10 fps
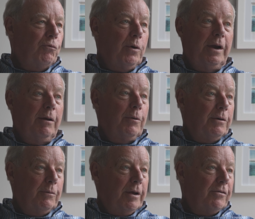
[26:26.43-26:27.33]
for
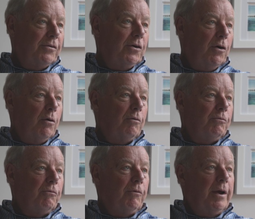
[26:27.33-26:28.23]
anyone who doesn't
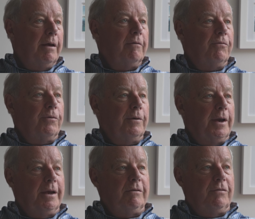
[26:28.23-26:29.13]
know, ran for
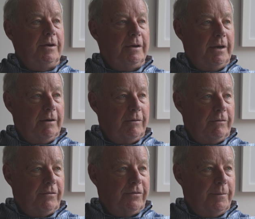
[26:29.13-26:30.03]
19
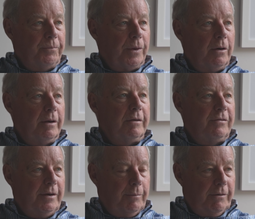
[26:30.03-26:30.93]
years right. on the
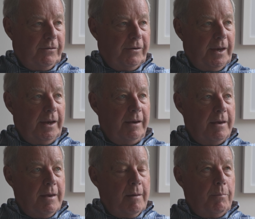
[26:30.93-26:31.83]
CBC.
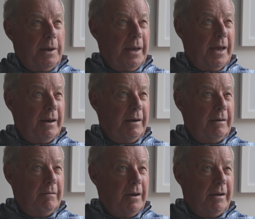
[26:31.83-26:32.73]
Began
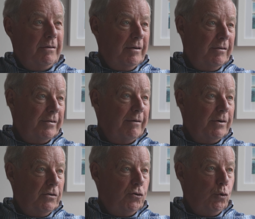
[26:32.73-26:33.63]
in
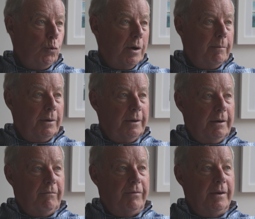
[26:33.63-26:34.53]
1972, I
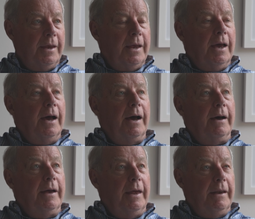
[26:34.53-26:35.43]
believe. Right.
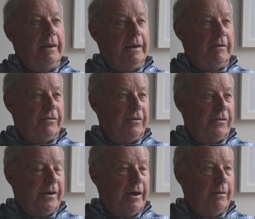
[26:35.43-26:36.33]
Uh, and this
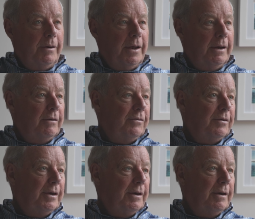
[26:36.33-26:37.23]
is now
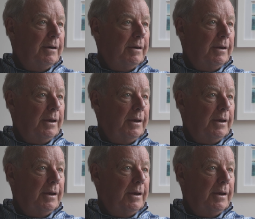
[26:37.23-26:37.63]
1980,